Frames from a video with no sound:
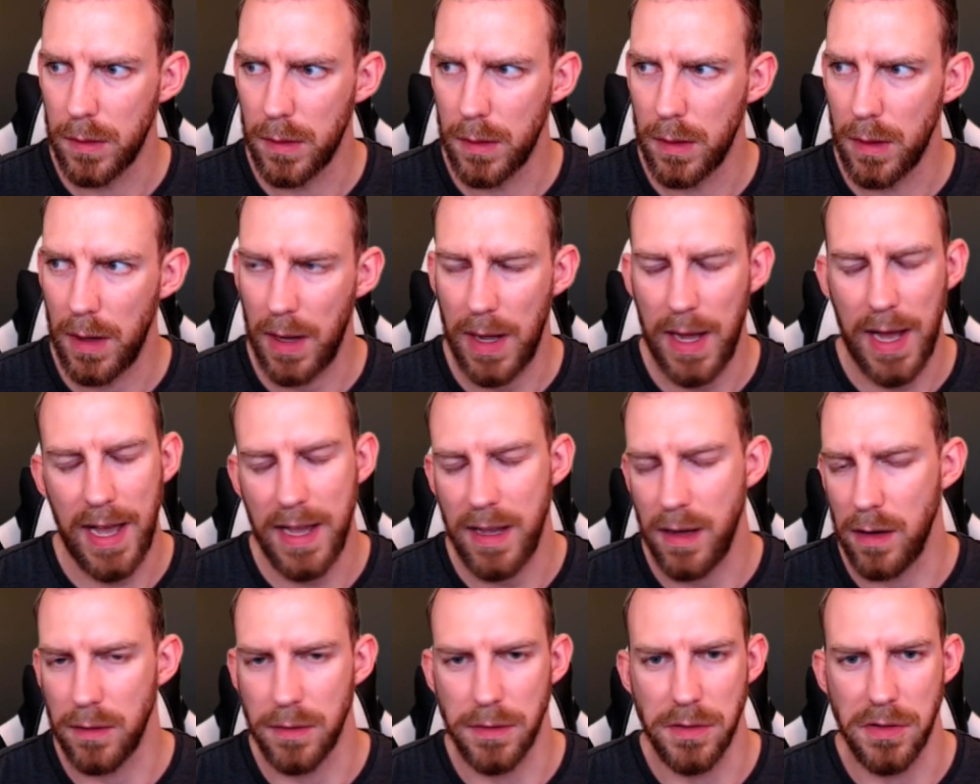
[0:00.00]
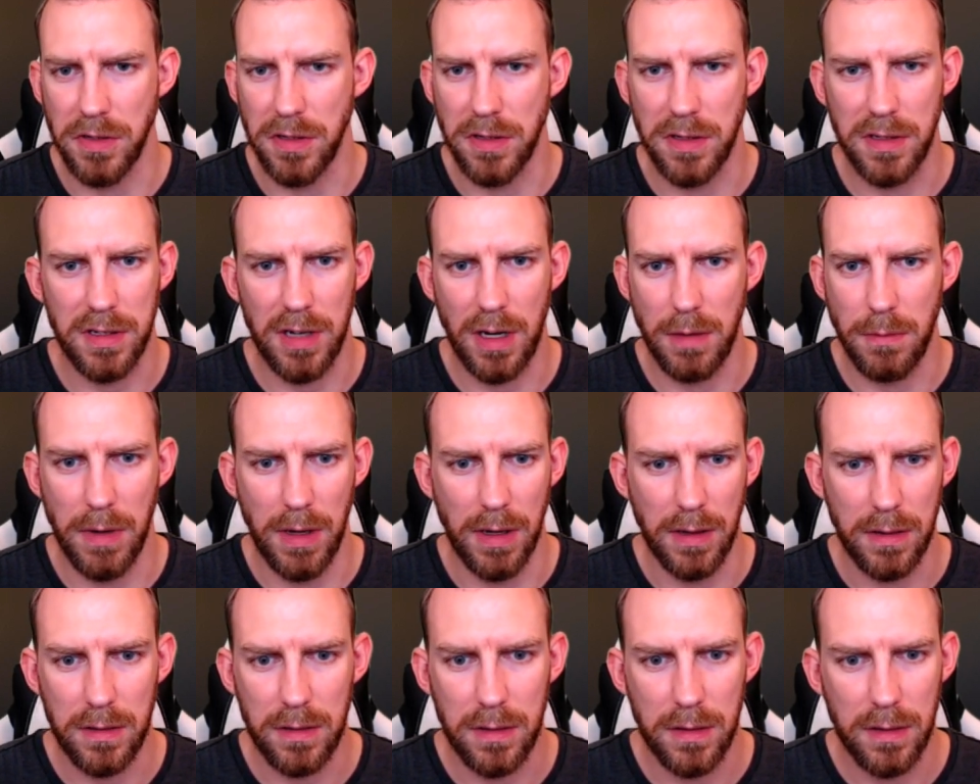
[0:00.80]
I hate Origin so
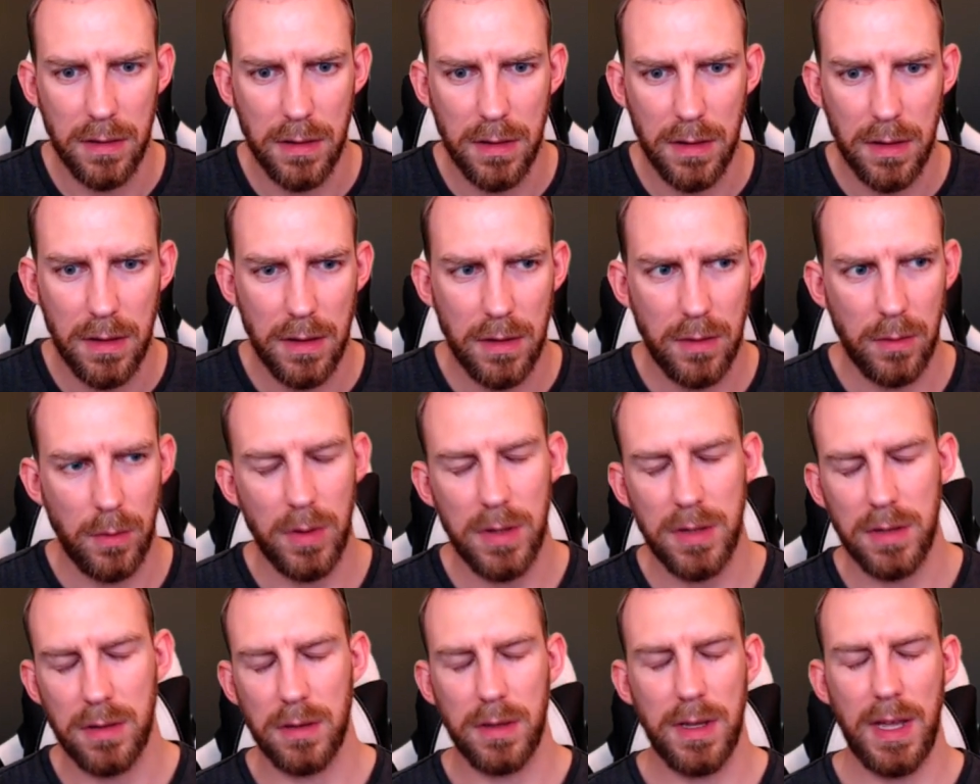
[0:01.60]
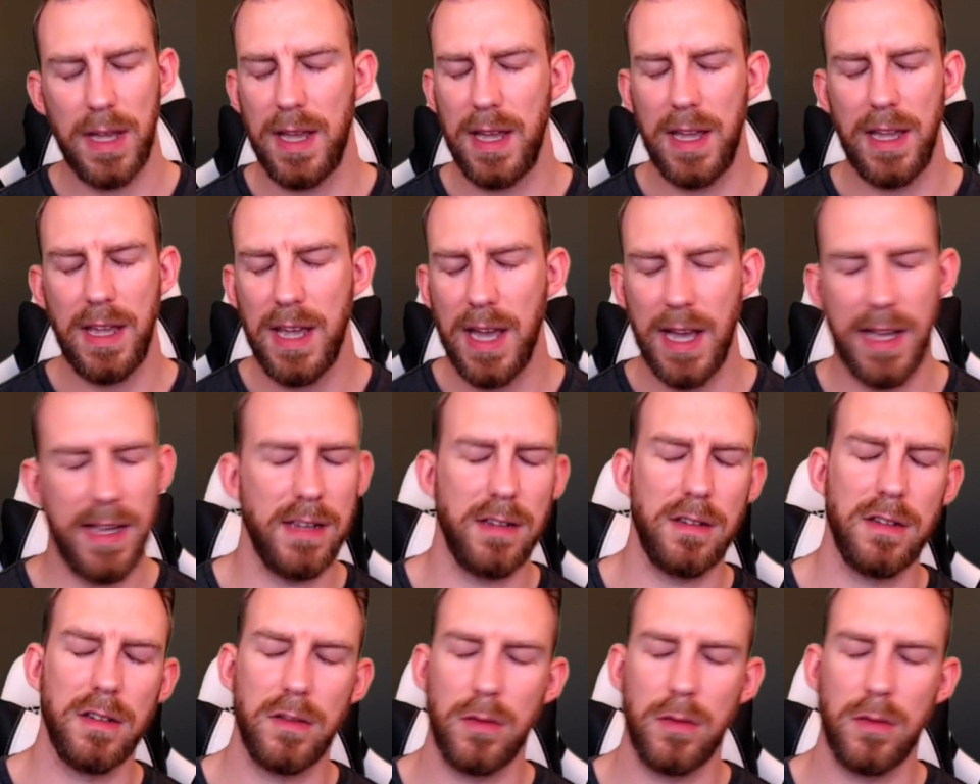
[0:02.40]
much. What is EA is just